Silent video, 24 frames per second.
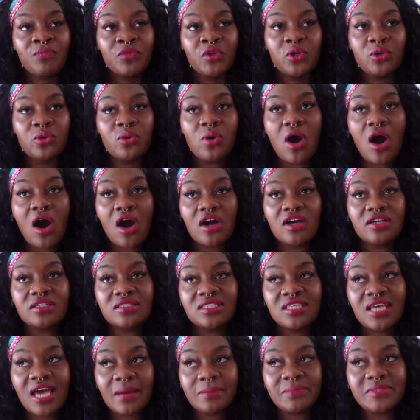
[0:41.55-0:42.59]
who are
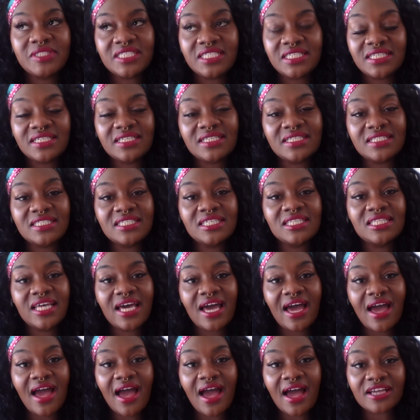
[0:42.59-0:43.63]
tapped into the
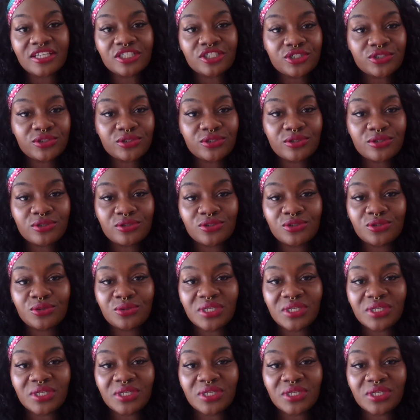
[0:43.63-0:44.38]
astrals,